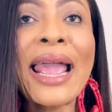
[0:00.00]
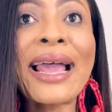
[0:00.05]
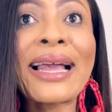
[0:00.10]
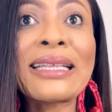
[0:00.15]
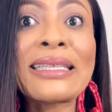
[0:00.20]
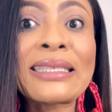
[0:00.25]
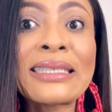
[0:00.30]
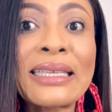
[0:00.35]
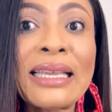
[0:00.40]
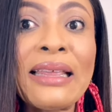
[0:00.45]
I
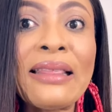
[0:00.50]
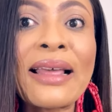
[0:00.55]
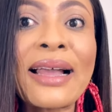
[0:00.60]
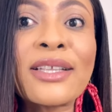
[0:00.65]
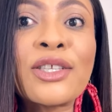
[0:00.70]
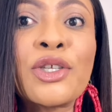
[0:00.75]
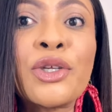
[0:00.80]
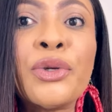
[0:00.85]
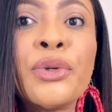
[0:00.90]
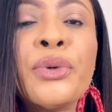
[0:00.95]
can see
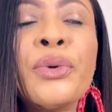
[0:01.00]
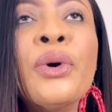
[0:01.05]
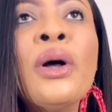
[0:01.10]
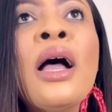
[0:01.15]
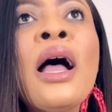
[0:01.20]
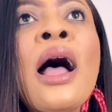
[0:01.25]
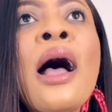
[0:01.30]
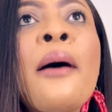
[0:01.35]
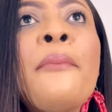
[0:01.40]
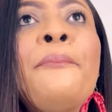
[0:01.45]
that, you know.
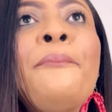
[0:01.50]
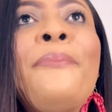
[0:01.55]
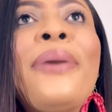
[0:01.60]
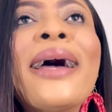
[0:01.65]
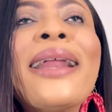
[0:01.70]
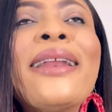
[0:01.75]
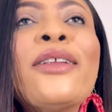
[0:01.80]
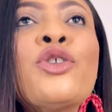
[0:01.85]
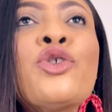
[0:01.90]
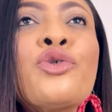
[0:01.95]

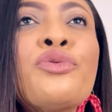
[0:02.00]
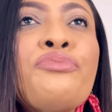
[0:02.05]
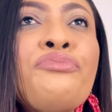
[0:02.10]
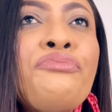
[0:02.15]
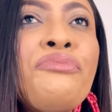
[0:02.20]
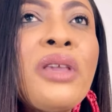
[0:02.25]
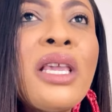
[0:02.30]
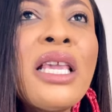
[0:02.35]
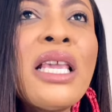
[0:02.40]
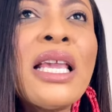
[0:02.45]
But to
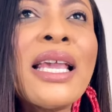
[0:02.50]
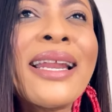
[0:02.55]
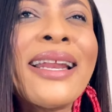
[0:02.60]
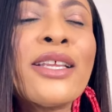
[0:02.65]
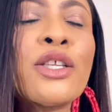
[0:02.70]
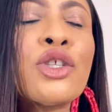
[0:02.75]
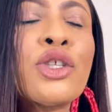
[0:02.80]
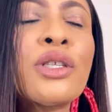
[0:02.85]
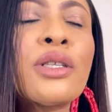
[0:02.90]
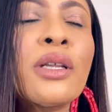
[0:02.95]
me, it
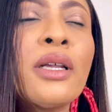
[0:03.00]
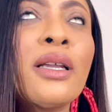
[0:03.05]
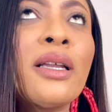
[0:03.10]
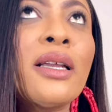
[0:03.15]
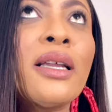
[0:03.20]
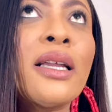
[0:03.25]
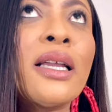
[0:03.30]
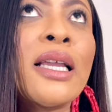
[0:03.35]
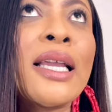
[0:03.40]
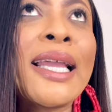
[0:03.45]
is
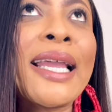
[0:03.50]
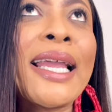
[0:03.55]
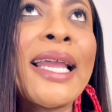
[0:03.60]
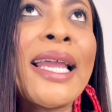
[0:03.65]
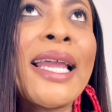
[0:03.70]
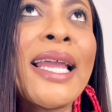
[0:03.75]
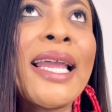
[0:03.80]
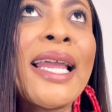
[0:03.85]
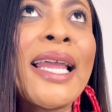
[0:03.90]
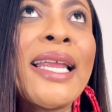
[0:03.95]

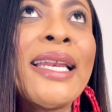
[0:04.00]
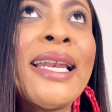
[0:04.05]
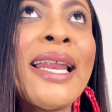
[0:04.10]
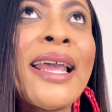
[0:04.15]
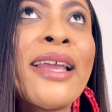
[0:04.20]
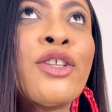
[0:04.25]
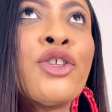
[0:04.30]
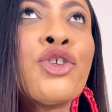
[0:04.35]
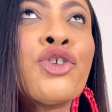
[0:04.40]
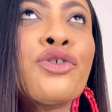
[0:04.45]

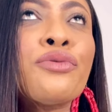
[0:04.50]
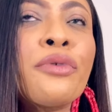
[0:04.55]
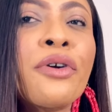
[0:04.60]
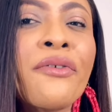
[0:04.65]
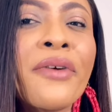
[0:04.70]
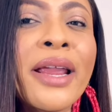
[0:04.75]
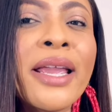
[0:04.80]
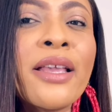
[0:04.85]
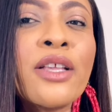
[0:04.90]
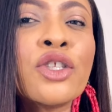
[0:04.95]
the
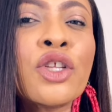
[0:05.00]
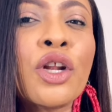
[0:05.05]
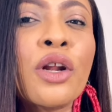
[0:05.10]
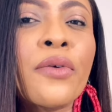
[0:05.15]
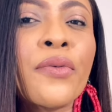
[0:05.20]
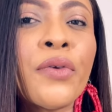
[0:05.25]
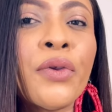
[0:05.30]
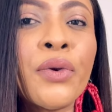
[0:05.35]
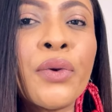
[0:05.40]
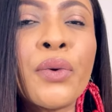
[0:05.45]
turmeric sort
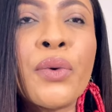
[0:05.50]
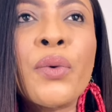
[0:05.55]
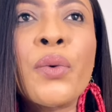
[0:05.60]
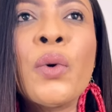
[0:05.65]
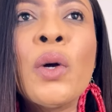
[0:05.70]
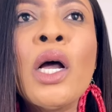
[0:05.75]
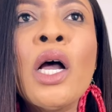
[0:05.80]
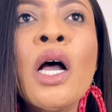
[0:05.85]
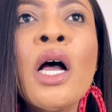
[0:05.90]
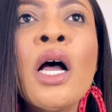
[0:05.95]
of, you
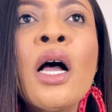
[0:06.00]
know,